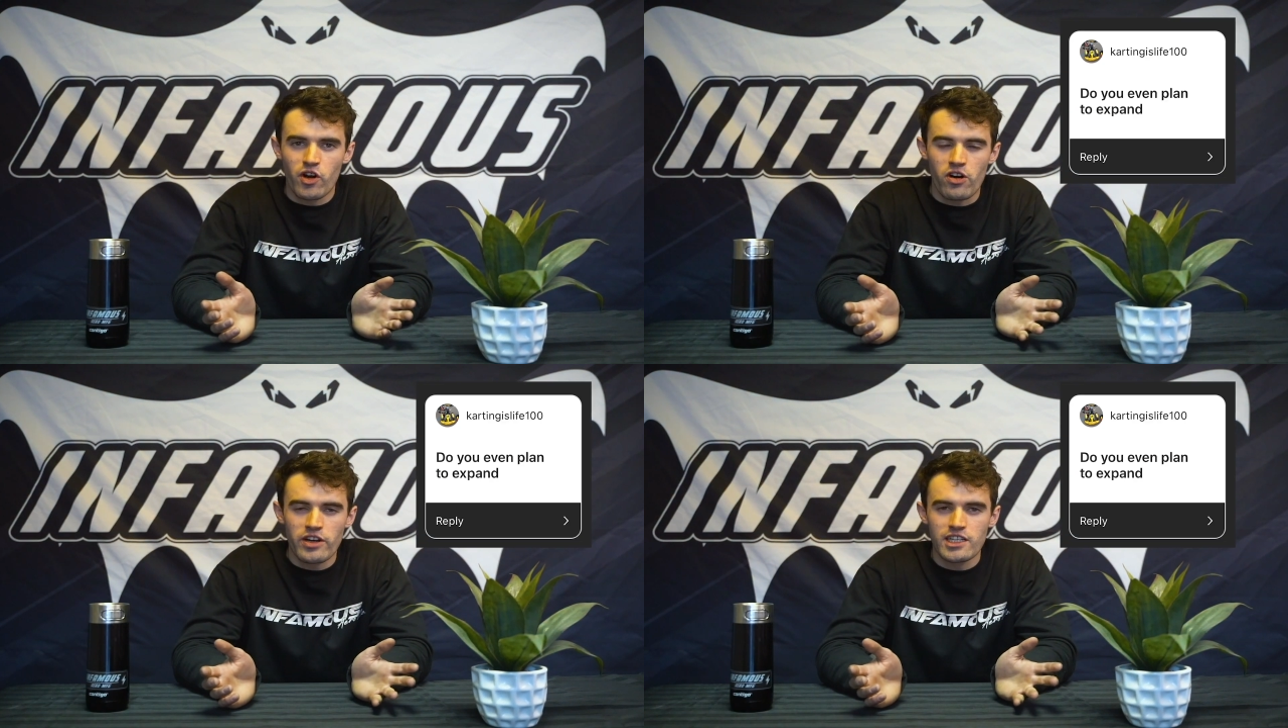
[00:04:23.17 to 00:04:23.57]

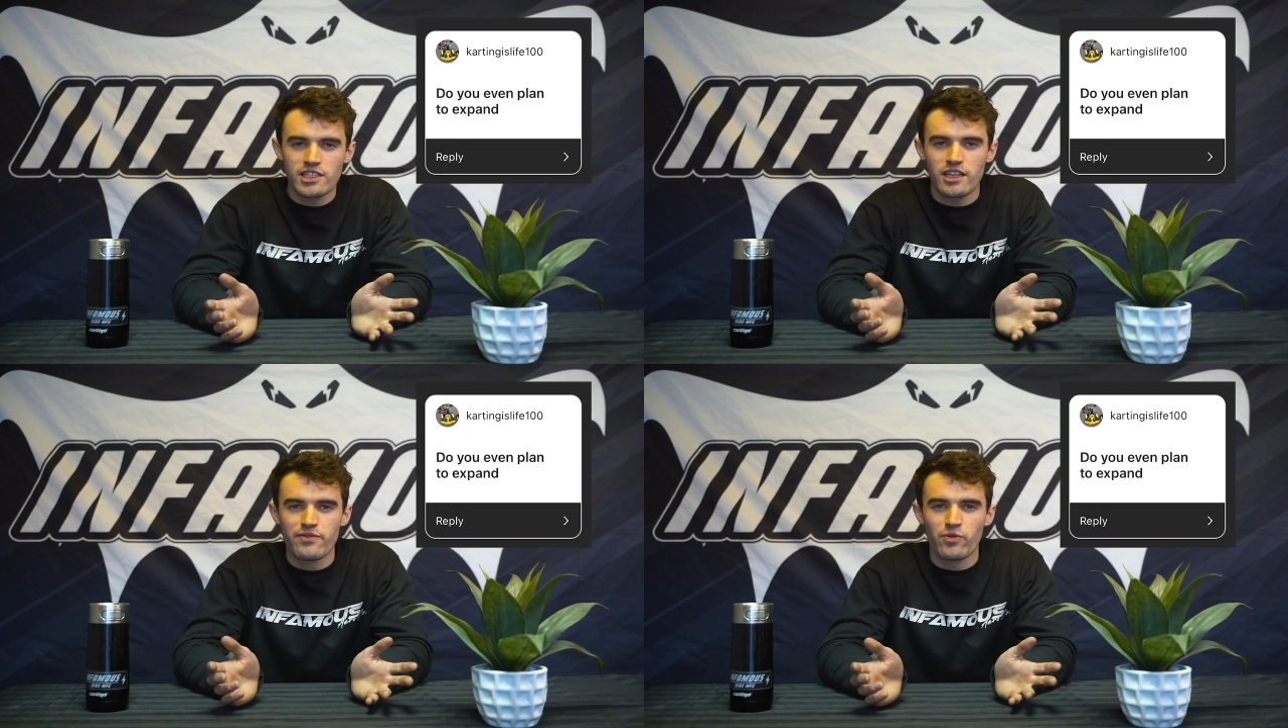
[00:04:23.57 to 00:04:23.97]
Karting
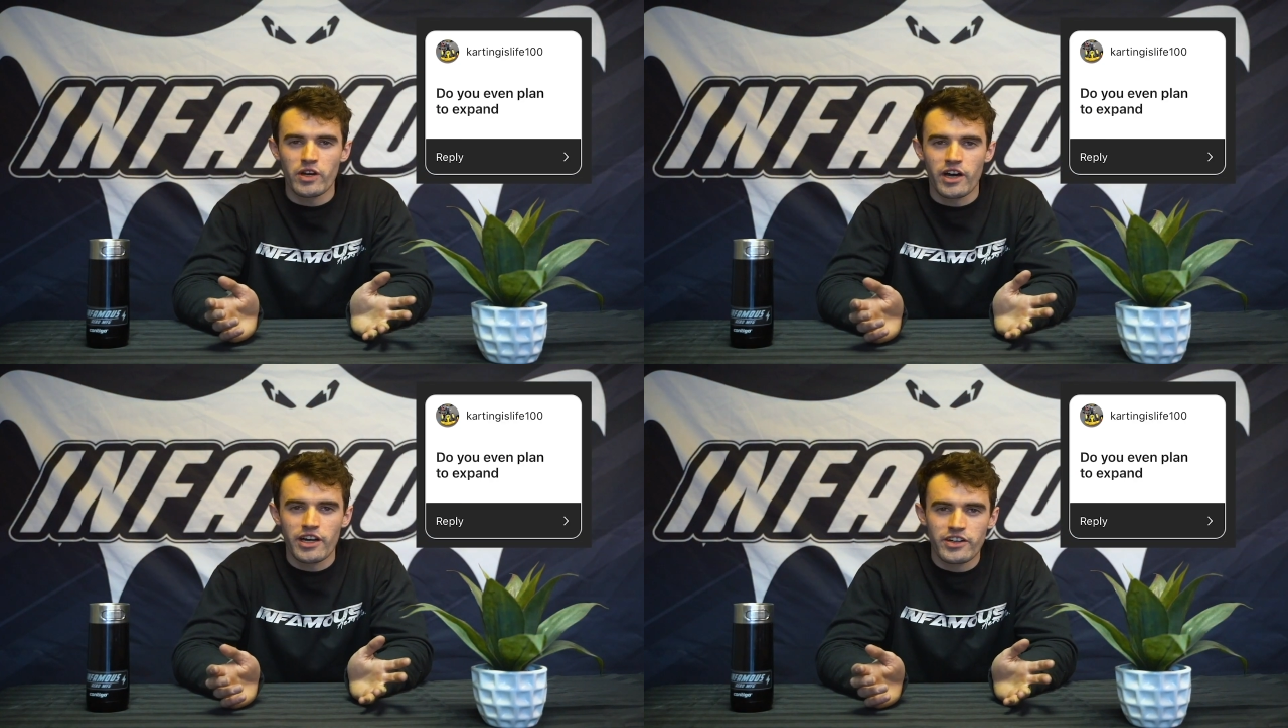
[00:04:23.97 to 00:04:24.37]
is Life
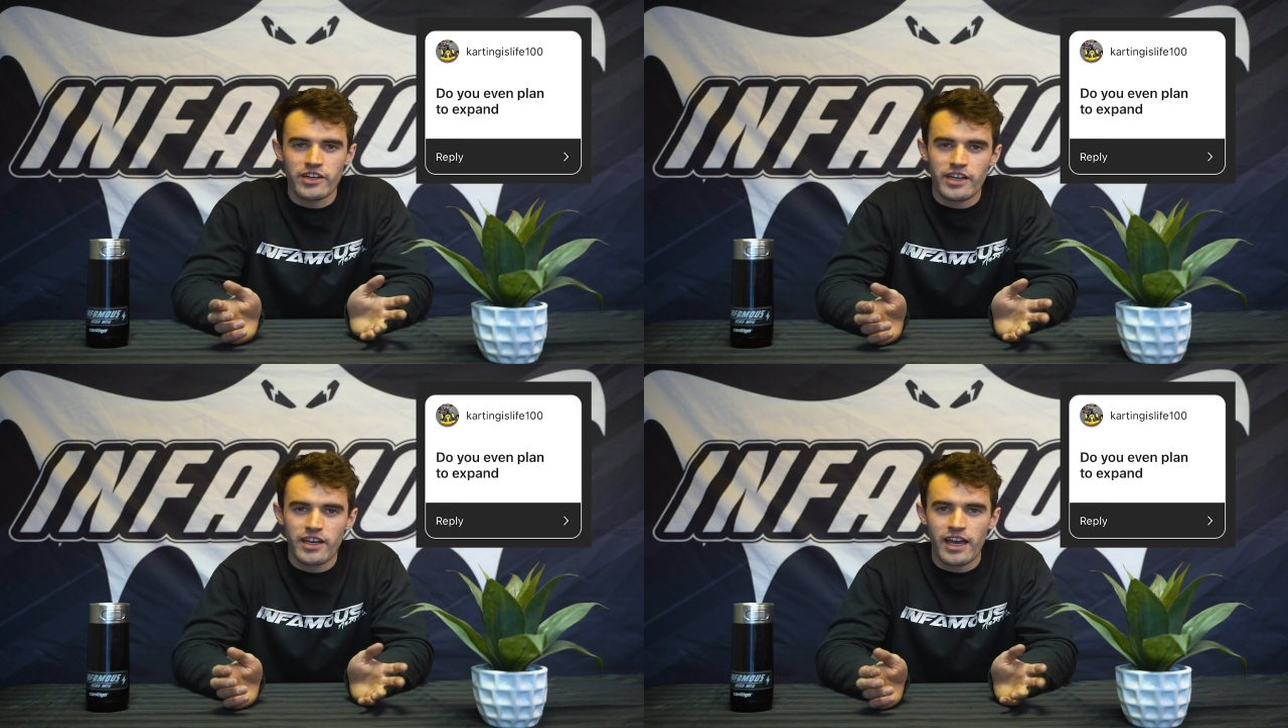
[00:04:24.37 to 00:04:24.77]
100,
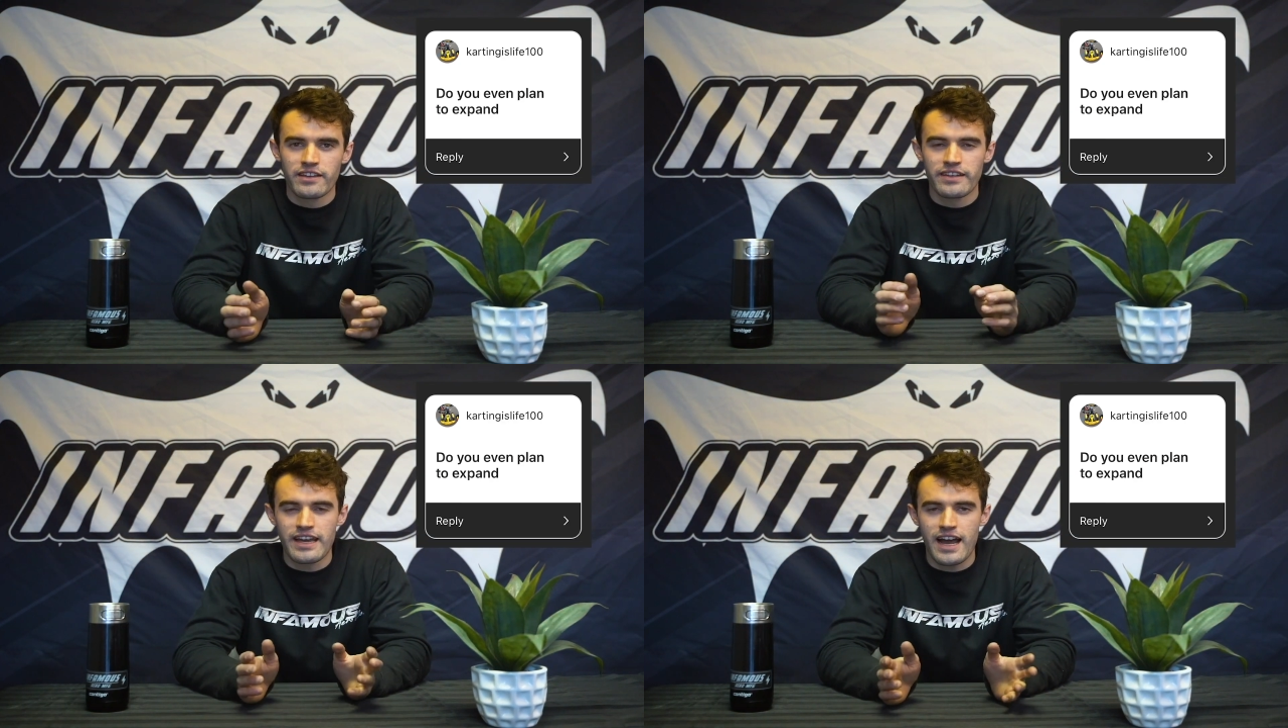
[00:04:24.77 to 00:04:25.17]

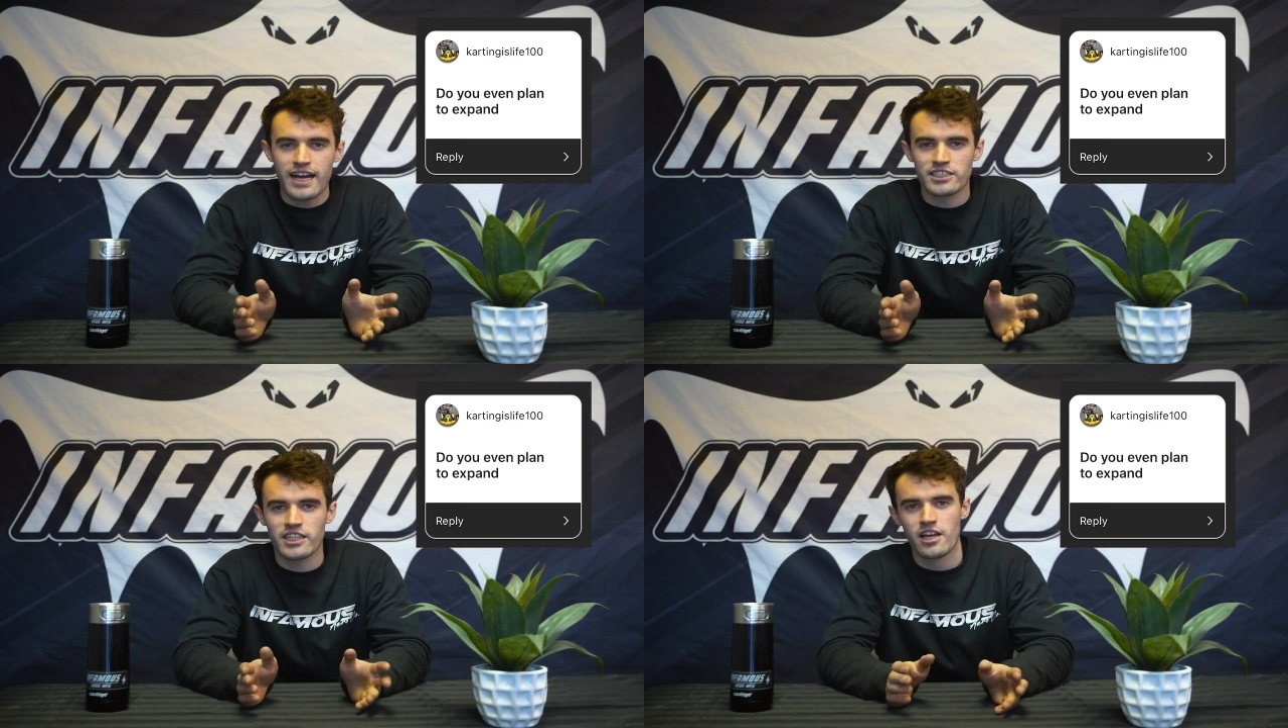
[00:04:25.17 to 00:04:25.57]
and they
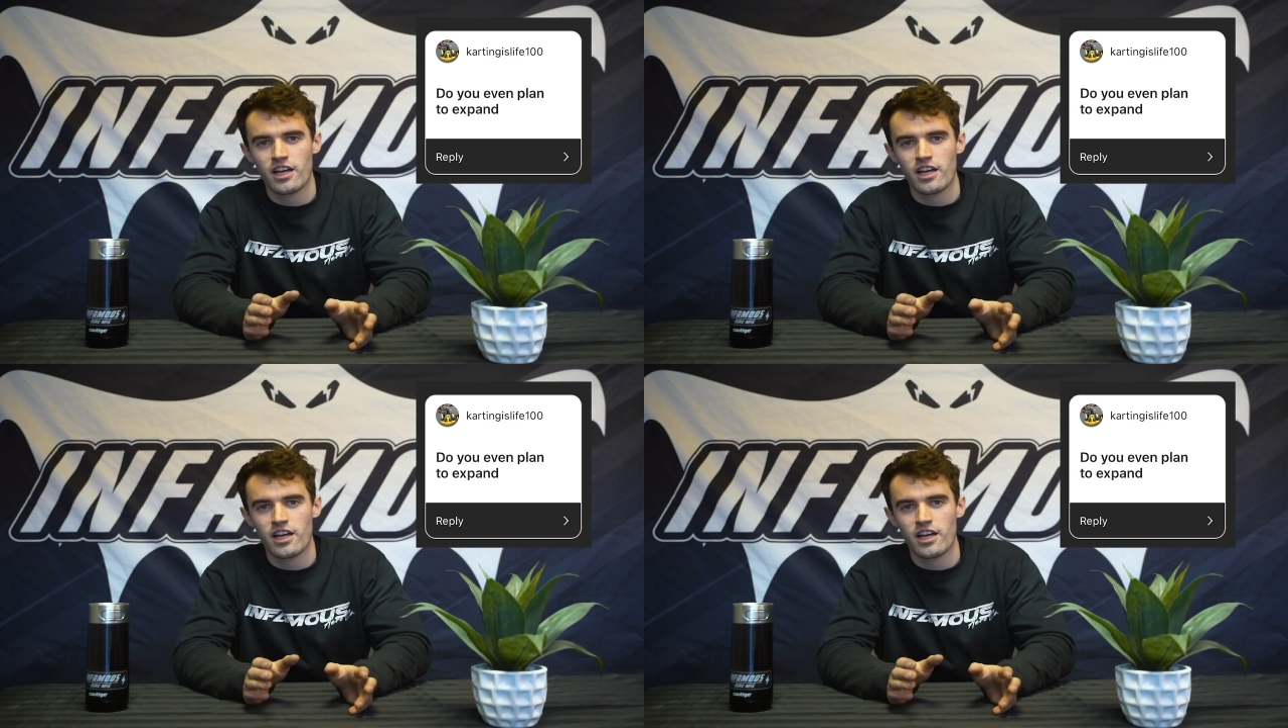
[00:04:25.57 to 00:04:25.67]
asked,